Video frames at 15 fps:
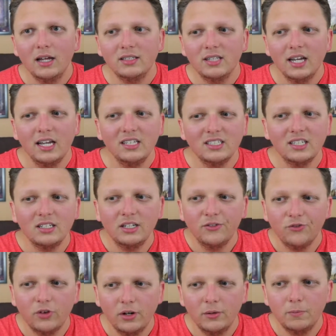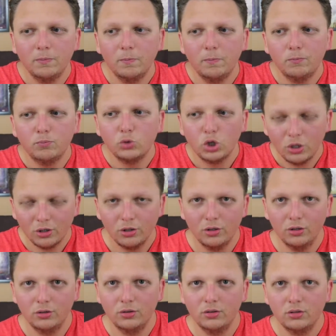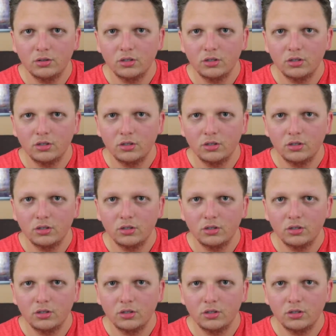takes a different turn,